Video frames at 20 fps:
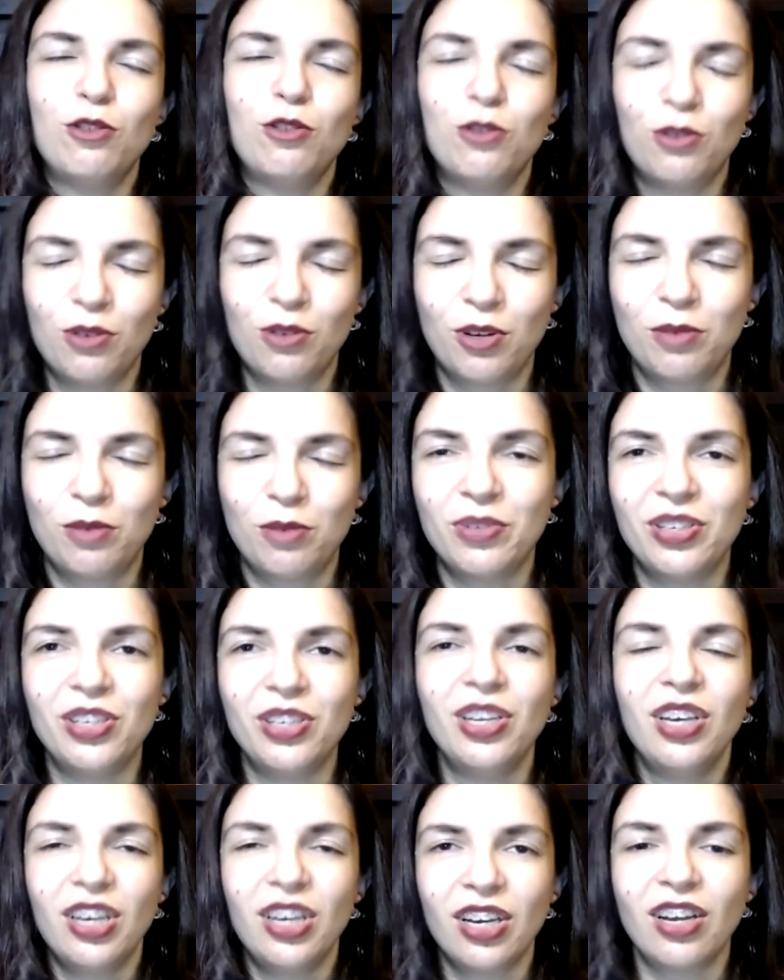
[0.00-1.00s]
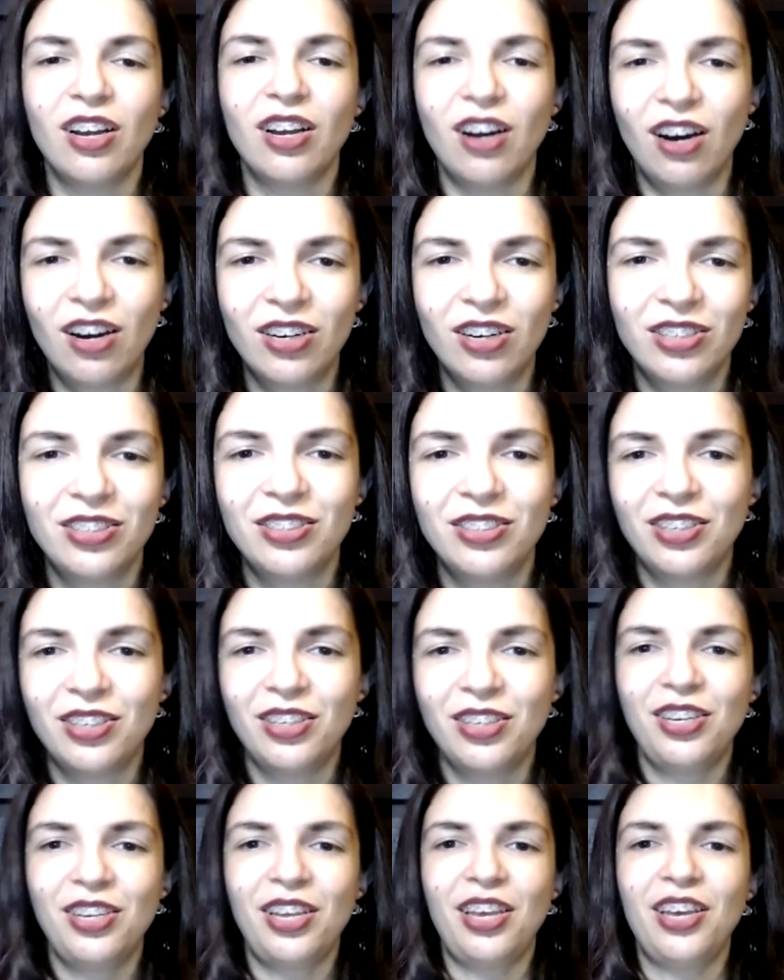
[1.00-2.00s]
Norman
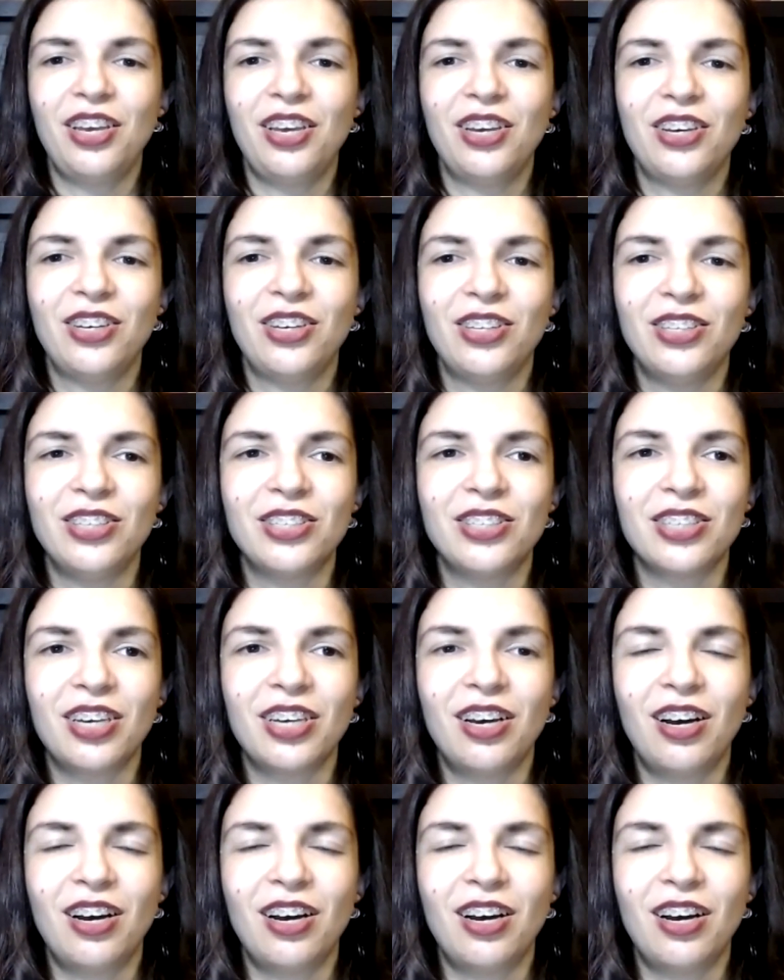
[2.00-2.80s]
garden, and